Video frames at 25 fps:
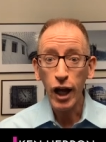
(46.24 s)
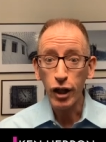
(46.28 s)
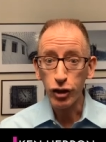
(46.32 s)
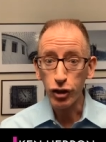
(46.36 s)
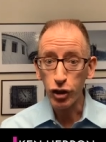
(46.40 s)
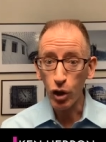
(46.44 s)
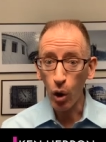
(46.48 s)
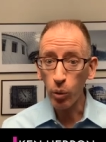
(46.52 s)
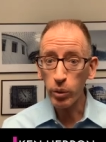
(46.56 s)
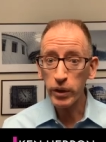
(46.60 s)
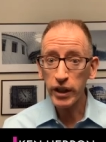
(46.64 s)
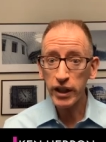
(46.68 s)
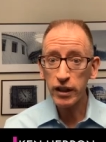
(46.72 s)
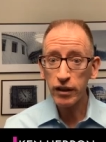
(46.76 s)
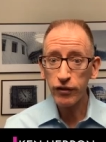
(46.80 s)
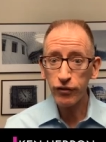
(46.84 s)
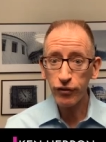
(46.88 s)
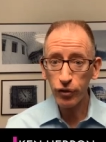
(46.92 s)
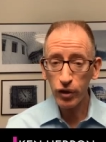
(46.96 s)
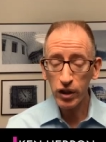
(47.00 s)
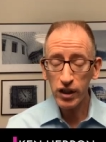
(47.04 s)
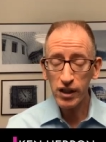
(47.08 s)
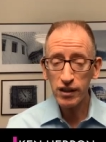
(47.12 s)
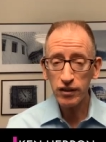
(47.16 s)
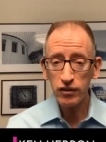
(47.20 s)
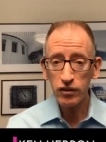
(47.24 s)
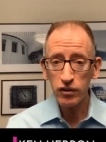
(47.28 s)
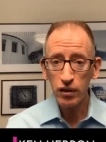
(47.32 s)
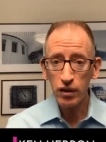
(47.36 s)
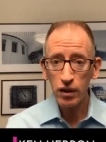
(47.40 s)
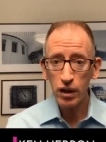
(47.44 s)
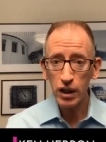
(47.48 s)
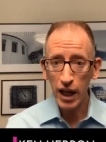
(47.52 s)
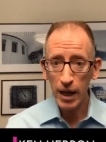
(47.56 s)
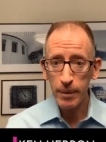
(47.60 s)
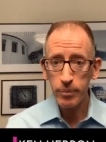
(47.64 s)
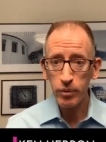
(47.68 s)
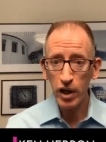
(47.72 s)
Don't let it freeze.
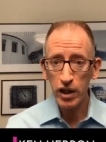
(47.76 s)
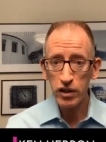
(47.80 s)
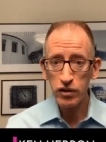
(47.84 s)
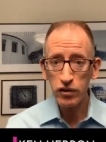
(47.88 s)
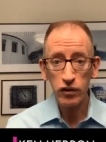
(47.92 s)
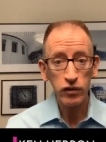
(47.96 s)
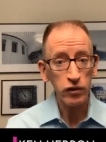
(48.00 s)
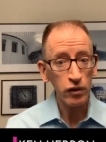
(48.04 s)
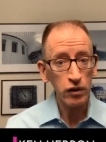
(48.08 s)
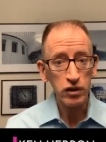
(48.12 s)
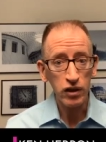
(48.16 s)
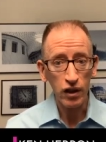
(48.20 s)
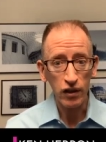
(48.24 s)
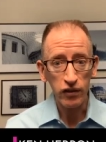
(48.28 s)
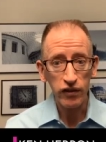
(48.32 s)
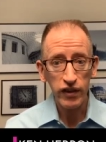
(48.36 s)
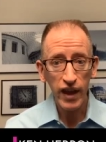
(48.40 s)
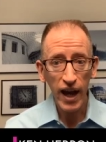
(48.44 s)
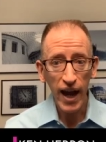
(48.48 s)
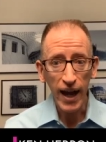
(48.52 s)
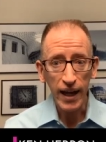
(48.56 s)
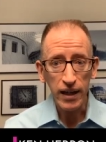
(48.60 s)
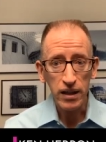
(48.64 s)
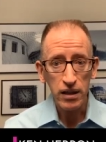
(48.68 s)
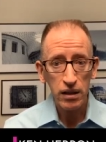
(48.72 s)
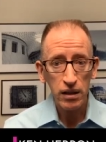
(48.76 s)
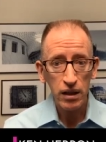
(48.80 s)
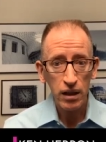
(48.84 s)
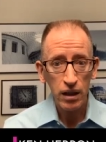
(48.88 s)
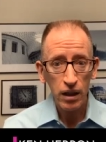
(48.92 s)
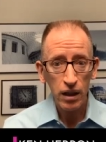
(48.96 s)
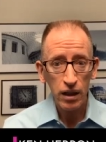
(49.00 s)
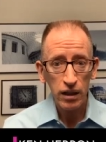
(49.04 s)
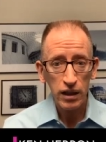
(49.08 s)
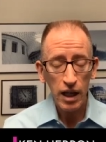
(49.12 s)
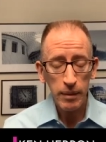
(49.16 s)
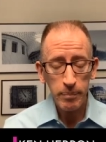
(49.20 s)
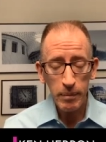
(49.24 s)
Collaborations are just that.
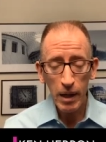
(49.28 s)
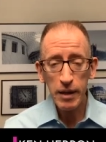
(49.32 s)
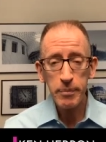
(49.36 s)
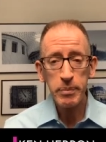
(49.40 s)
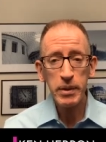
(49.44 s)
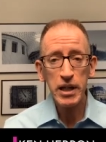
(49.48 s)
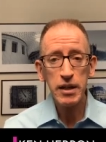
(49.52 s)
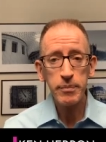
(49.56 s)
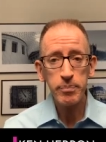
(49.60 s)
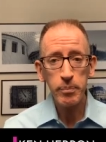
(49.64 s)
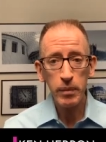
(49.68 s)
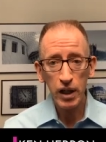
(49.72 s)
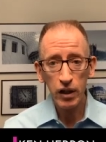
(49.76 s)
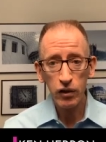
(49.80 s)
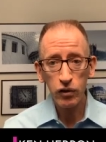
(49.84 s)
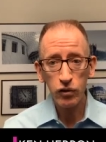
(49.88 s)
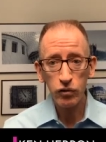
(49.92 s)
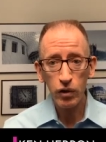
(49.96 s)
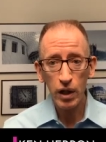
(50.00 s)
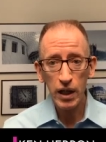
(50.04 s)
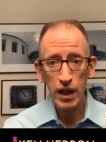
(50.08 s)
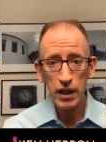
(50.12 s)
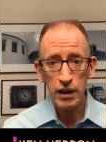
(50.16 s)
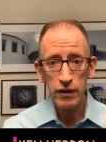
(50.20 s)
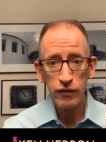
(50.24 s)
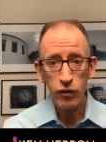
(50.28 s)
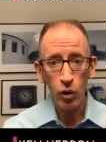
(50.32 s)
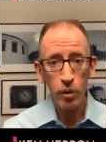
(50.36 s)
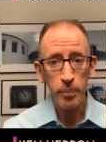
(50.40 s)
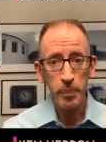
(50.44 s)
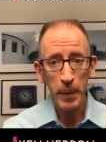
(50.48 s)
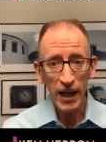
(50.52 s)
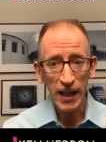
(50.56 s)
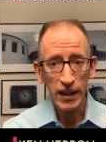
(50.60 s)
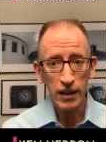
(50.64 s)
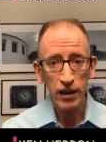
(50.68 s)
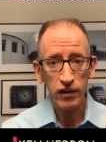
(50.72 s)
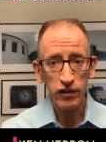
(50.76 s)
They may be administrative or
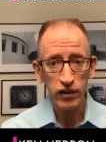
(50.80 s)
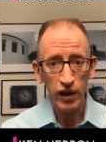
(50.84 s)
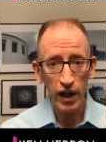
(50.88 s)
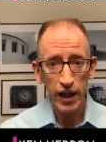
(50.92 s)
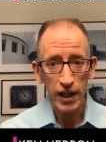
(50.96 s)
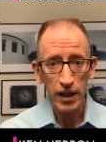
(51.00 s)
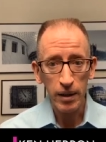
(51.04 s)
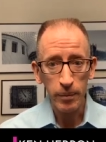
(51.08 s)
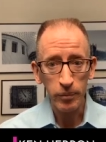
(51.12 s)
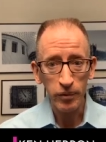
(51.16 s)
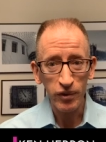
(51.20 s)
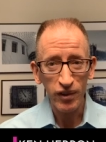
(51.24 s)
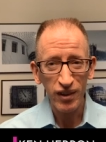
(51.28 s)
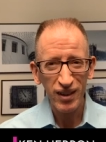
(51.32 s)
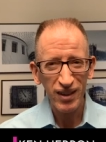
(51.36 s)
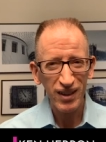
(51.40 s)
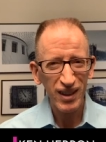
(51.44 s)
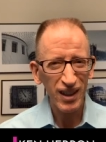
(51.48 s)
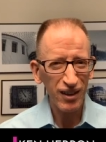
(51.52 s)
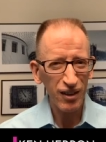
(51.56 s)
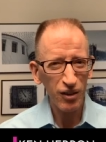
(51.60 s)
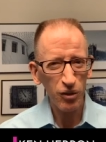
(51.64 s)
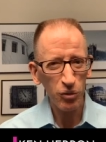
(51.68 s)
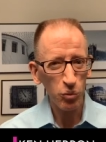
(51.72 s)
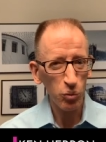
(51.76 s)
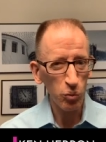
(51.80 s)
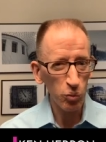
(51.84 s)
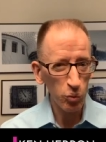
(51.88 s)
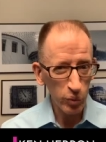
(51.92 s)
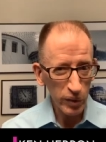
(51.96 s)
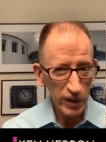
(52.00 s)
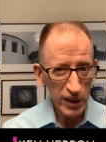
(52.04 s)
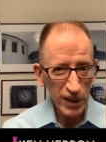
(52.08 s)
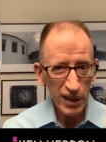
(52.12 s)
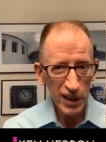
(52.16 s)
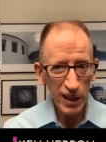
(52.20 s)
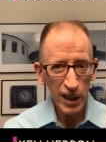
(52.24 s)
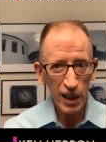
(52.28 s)
maintenance items that aren't
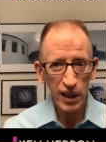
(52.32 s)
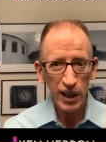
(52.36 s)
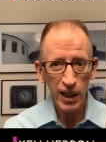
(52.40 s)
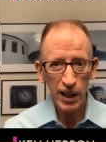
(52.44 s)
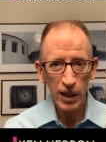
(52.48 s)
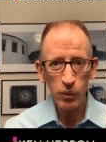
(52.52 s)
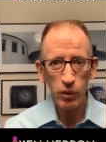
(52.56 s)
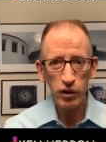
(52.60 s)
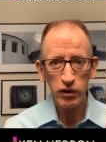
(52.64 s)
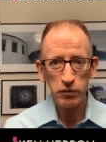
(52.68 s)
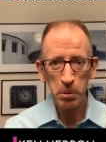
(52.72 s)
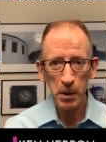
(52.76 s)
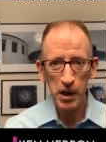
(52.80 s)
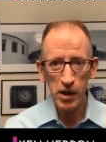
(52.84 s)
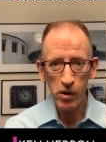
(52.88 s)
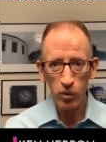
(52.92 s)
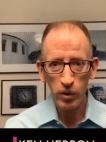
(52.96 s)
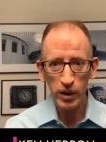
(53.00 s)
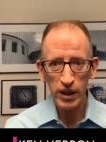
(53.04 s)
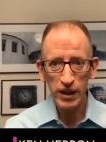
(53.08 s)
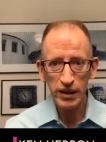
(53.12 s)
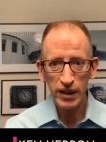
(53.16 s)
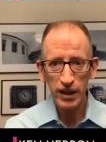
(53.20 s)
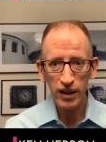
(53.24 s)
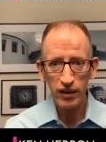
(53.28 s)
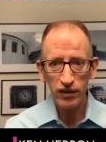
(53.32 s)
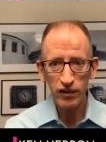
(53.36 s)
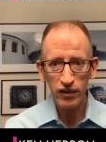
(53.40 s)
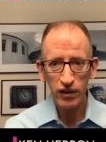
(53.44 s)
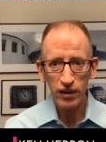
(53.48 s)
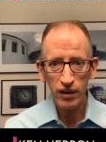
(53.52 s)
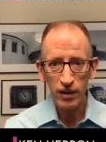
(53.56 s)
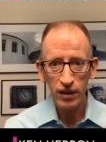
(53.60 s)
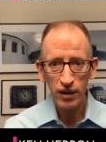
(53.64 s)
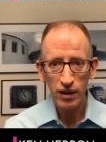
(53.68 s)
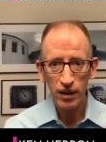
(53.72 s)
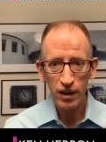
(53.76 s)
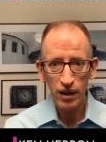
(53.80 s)
really on anyone's priority list,
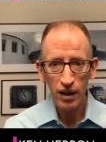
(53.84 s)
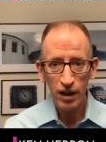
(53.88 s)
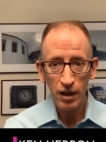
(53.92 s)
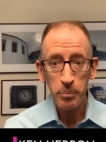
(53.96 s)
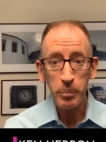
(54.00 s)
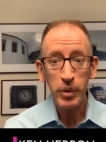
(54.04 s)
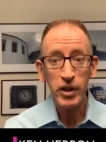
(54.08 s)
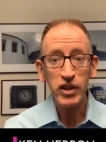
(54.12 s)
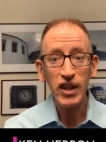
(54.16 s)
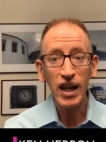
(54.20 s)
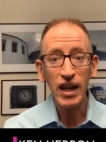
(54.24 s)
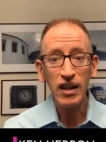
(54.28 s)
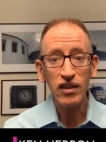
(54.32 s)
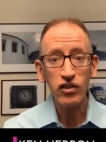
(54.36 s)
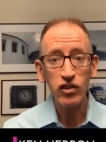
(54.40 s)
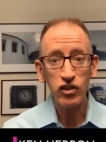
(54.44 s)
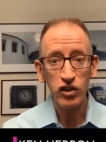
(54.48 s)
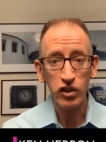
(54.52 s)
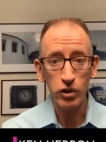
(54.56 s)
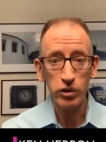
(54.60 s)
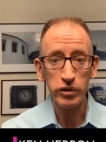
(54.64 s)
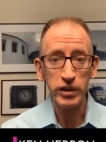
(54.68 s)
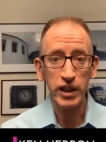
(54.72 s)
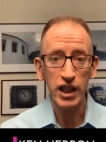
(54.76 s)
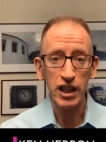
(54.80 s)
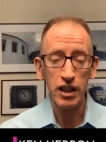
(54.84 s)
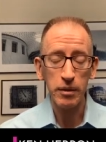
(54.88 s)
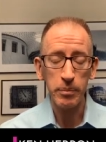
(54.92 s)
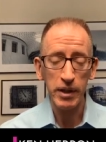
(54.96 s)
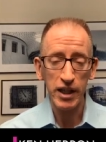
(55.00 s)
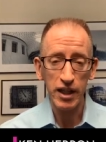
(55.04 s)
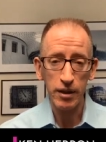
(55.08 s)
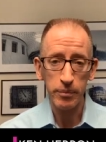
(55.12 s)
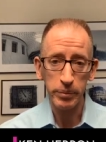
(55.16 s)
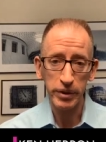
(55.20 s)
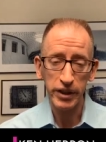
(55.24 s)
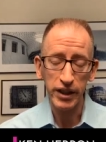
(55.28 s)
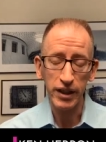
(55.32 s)
but they still need to be
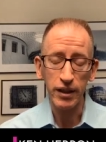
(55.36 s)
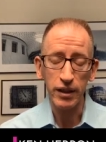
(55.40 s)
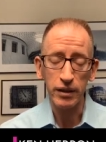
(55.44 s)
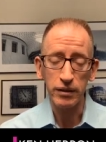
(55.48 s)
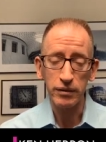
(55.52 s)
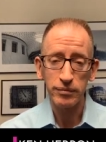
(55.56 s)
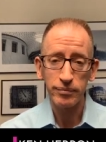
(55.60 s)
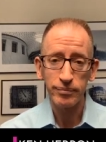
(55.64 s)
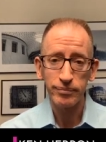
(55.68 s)
completed.